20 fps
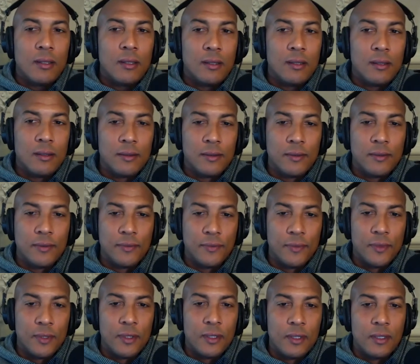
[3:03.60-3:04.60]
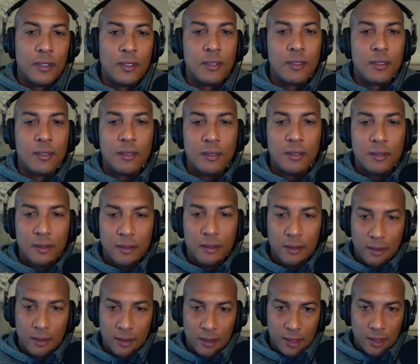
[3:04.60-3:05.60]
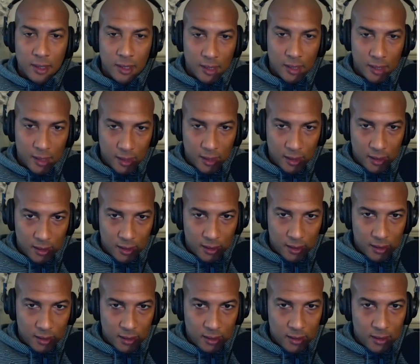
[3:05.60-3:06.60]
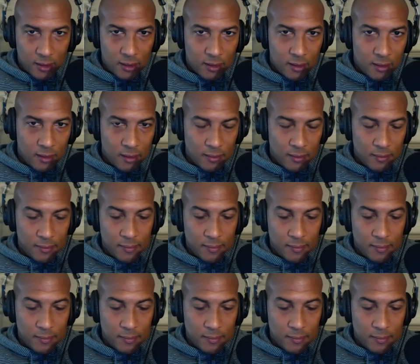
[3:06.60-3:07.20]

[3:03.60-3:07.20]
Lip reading: This person isn't speaking.